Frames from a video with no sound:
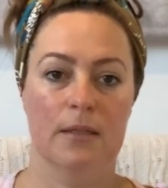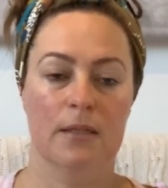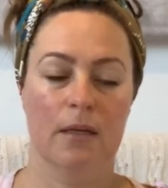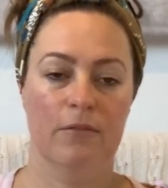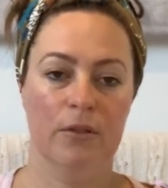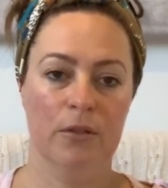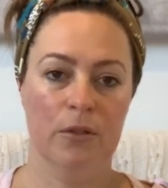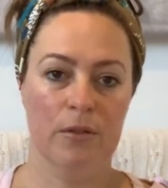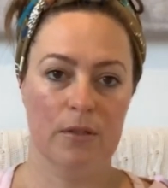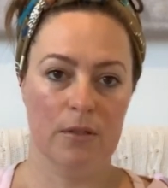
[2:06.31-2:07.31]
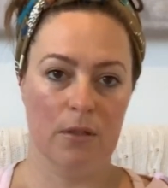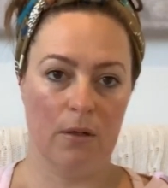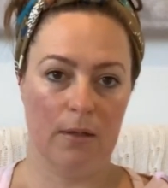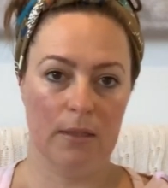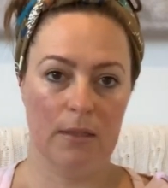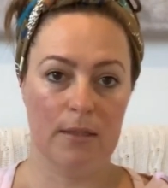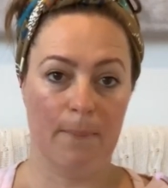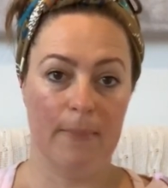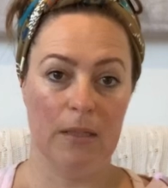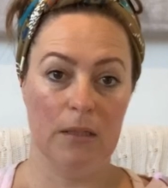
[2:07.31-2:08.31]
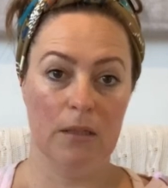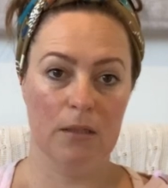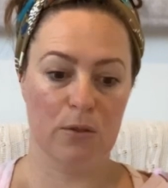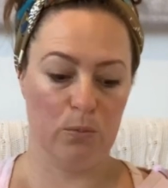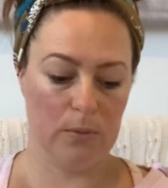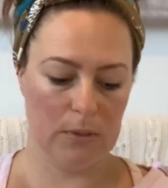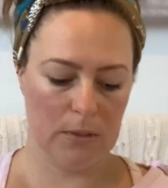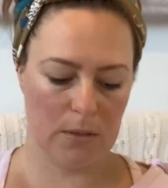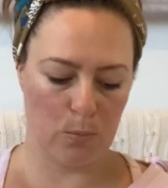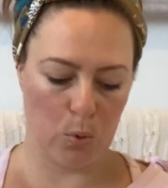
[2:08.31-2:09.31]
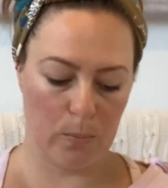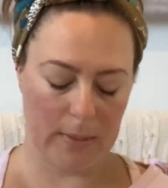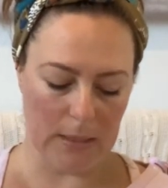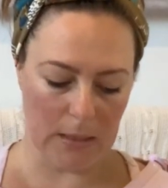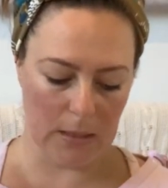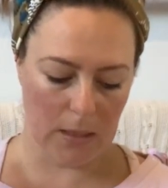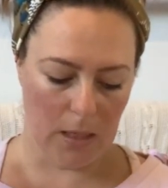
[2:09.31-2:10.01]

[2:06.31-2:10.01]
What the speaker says: It's a Heaven and Earth design. It's a mini. It's a really small mini.